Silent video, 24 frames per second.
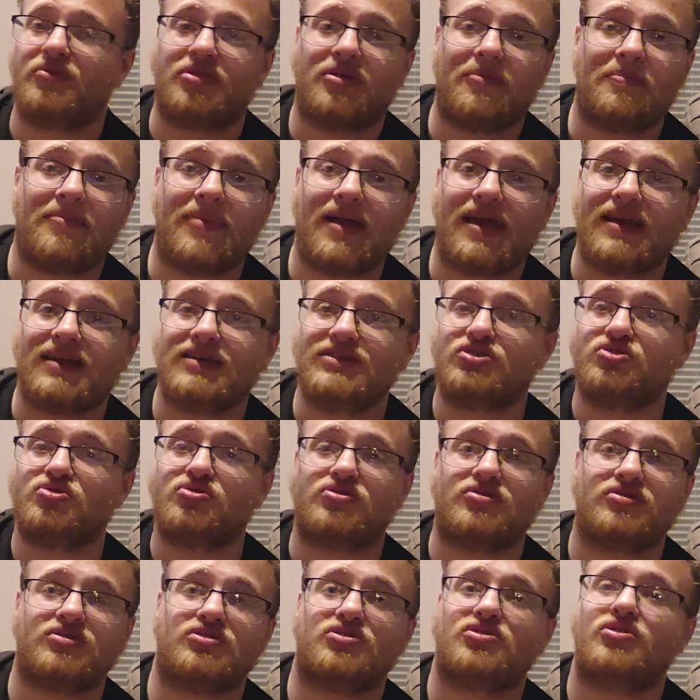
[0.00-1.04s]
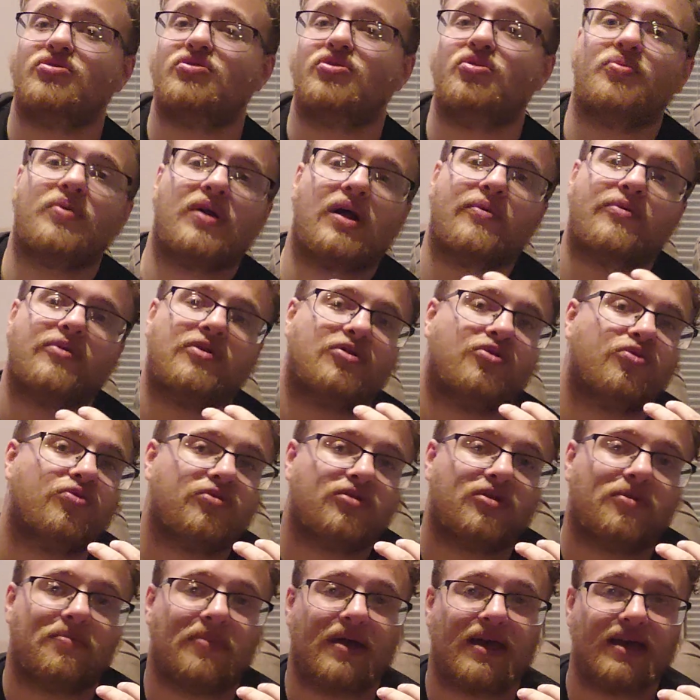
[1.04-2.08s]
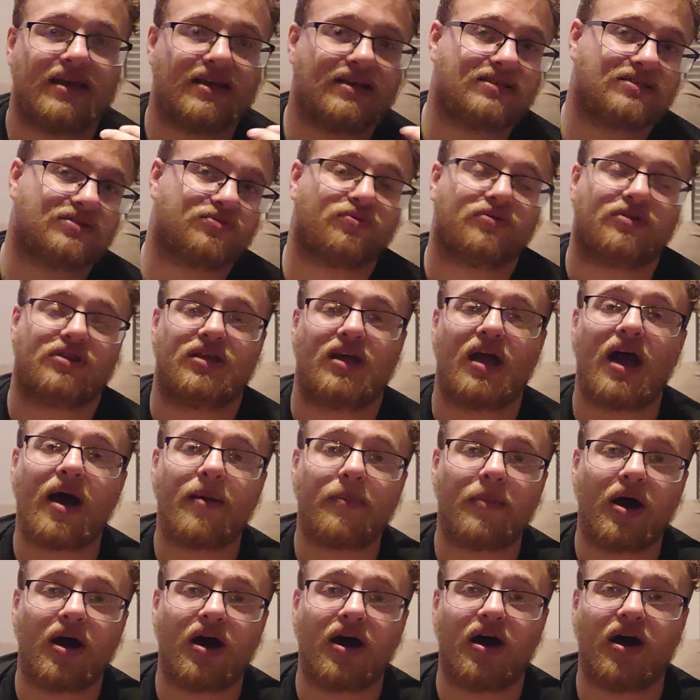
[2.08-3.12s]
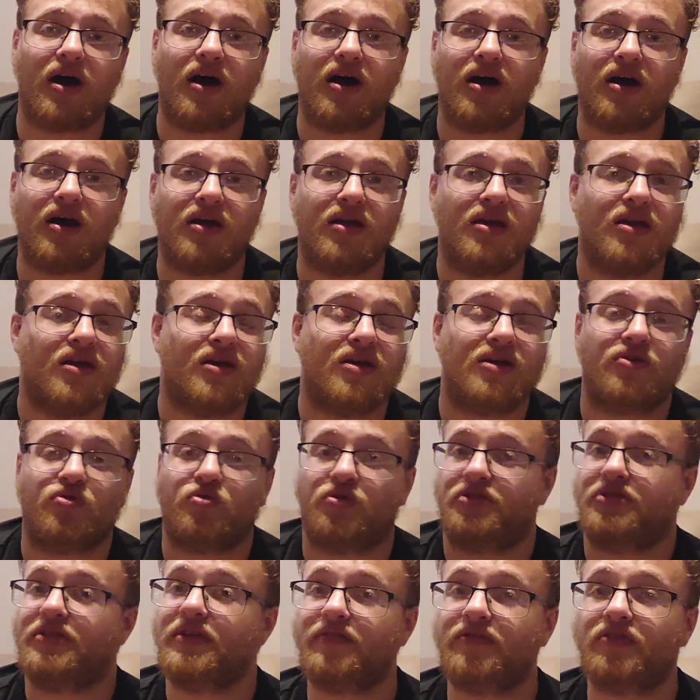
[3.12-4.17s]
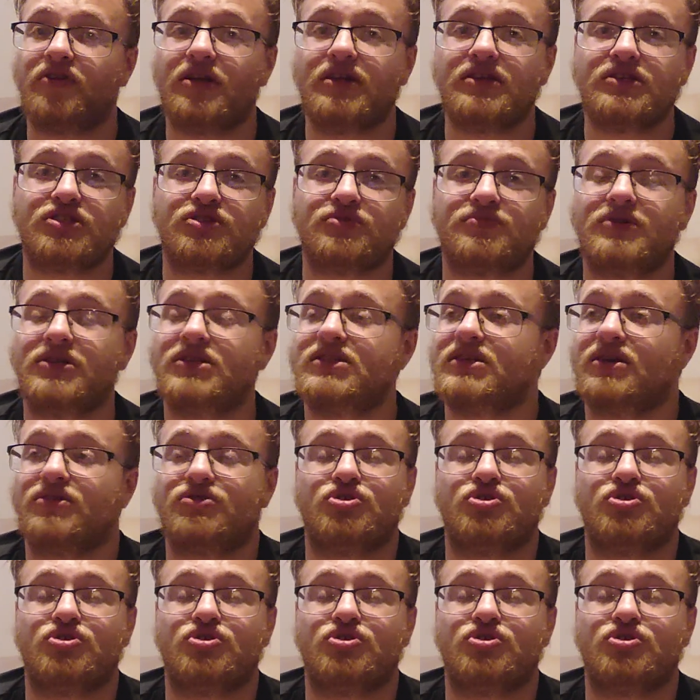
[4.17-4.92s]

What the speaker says: with the bass, sure to show you what I want to do with the bass, with the Yamaha, with different instruments.